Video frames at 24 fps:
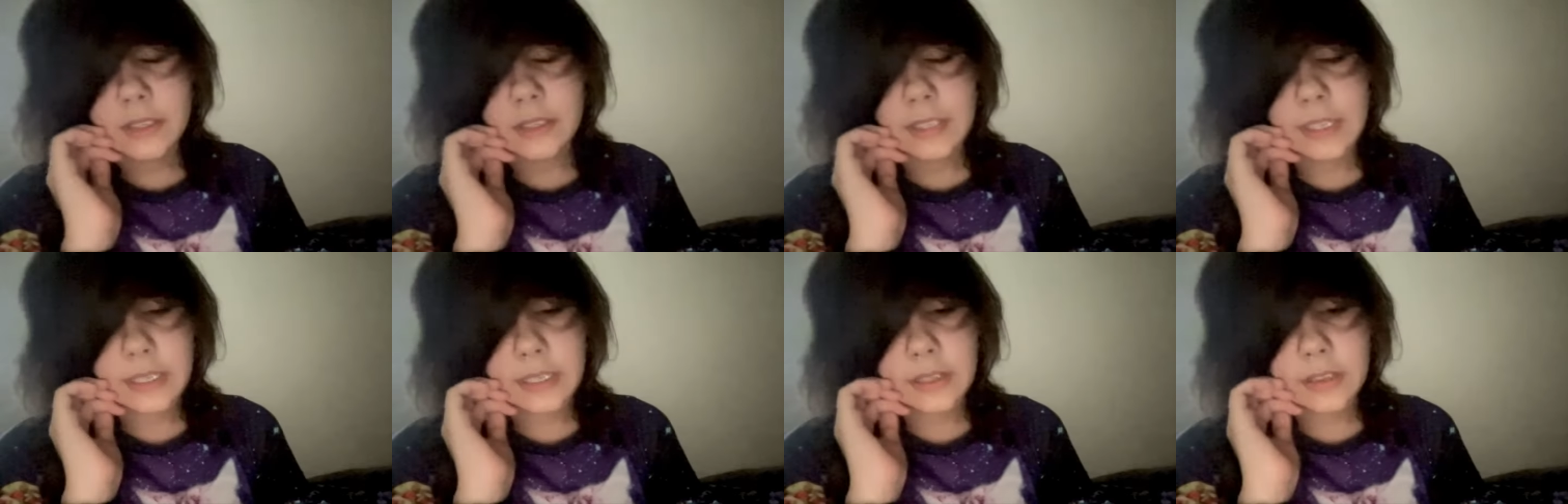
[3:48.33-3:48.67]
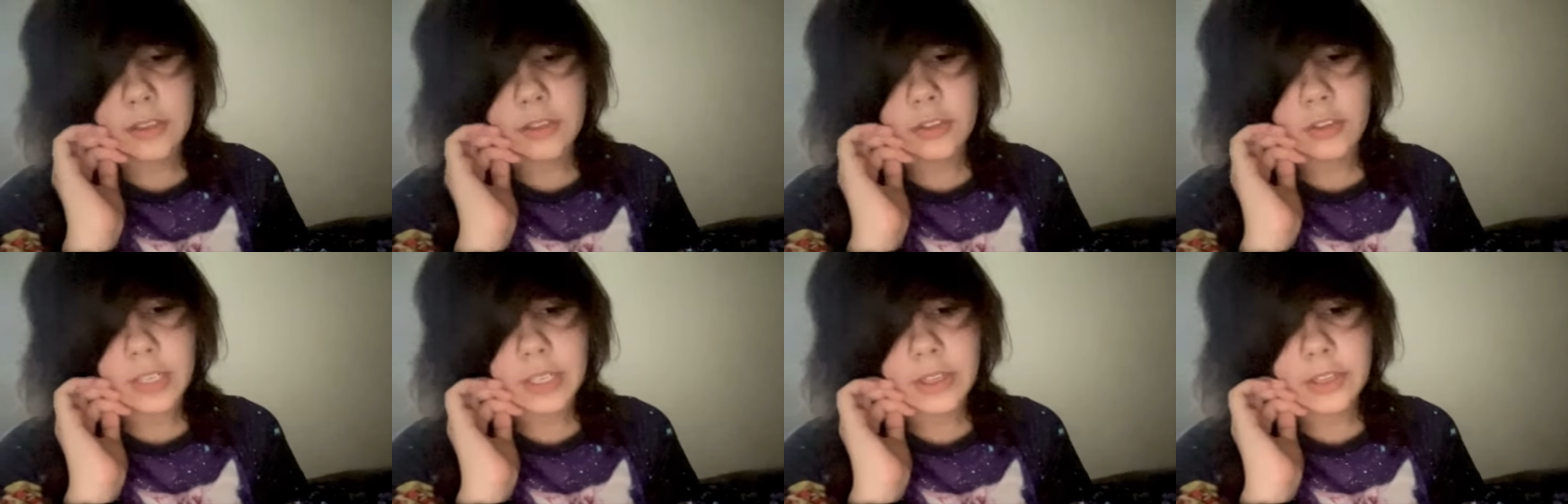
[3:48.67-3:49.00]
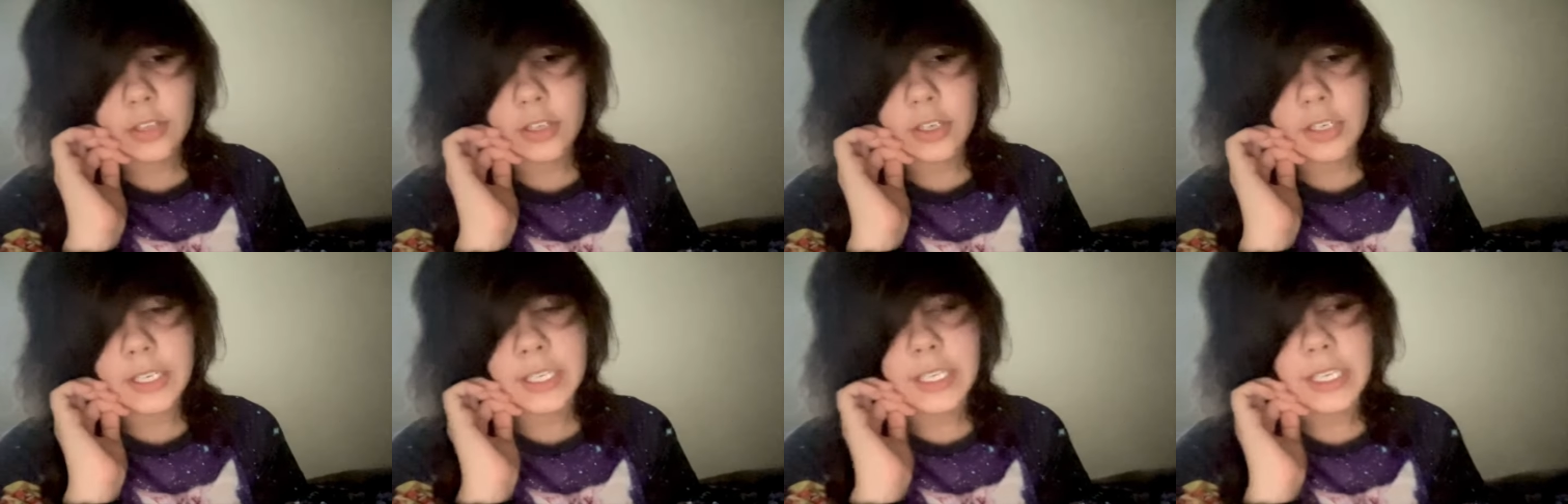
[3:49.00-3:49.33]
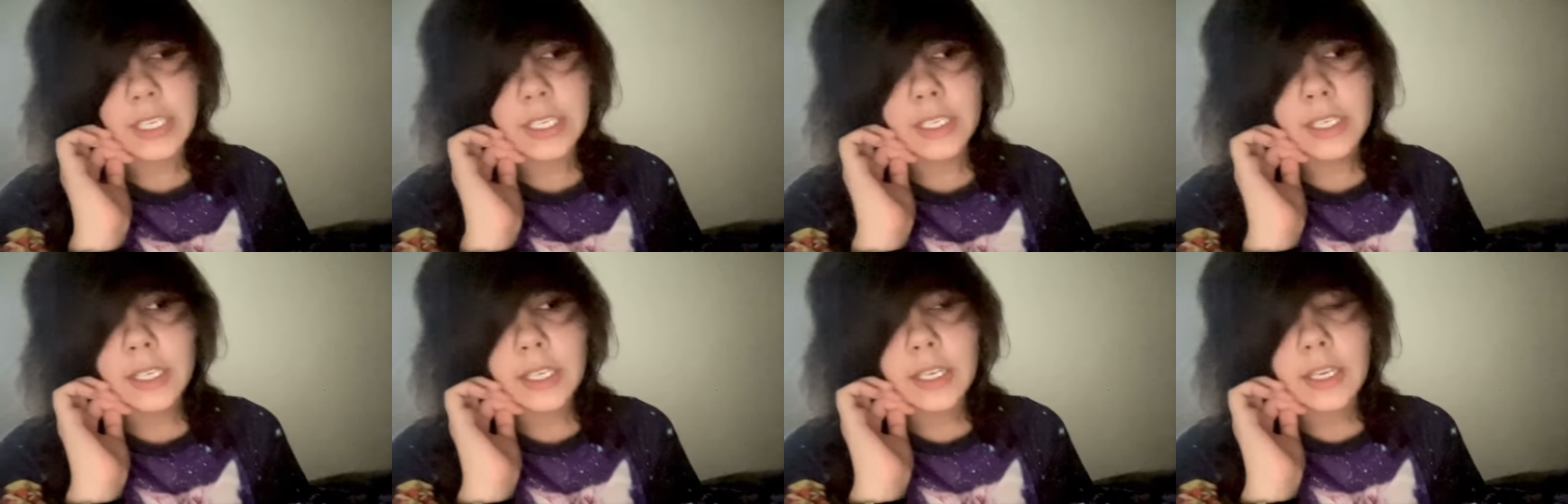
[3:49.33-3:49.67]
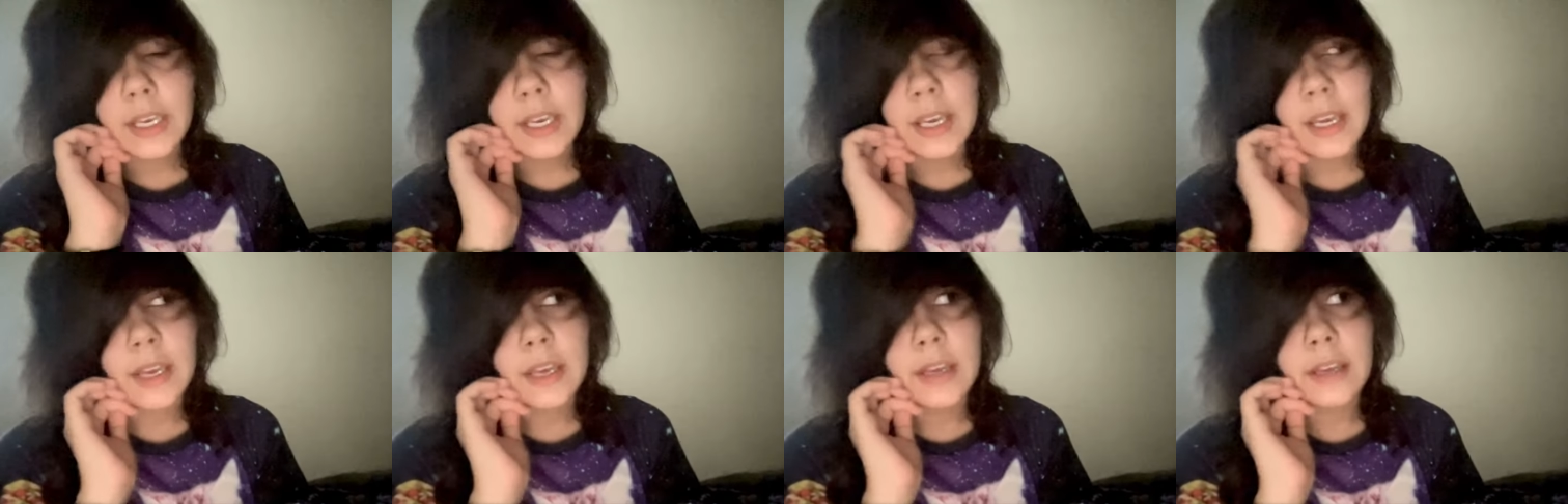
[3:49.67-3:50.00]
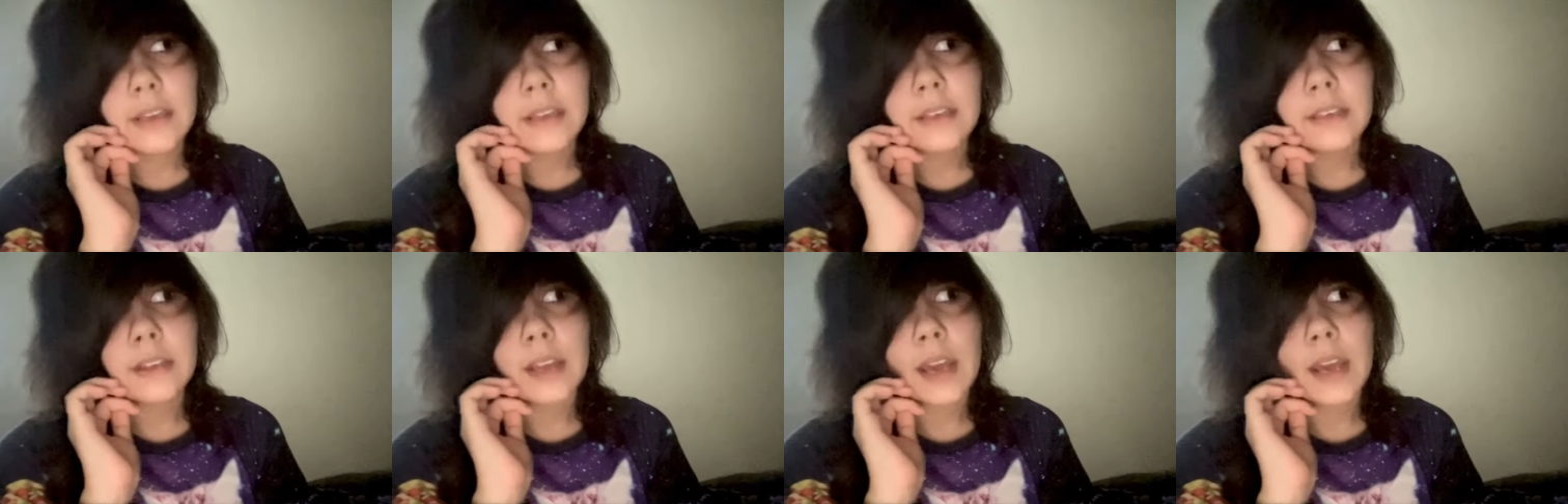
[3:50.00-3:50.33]
like 3:30,
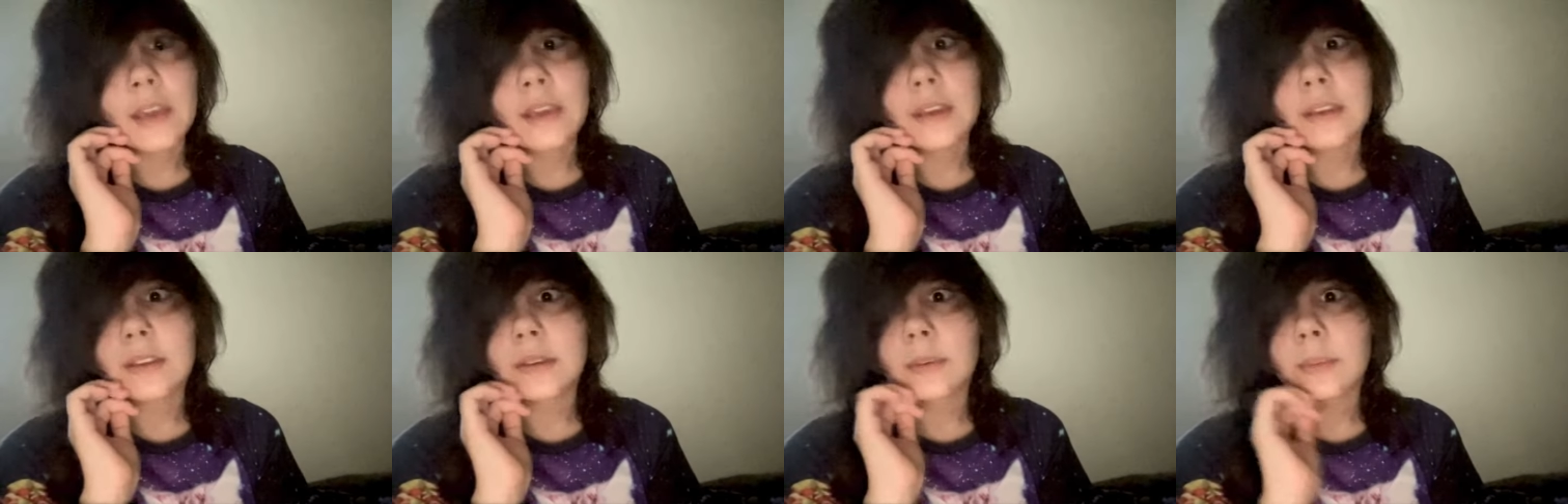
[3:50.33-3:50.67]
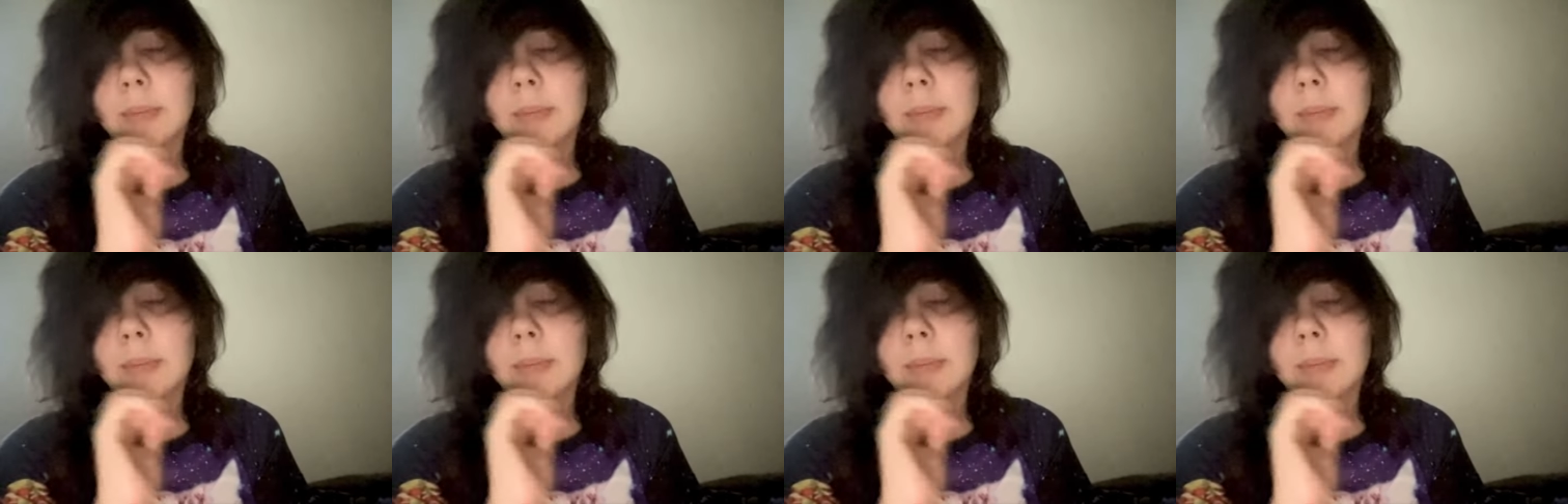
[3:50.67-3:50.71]
and I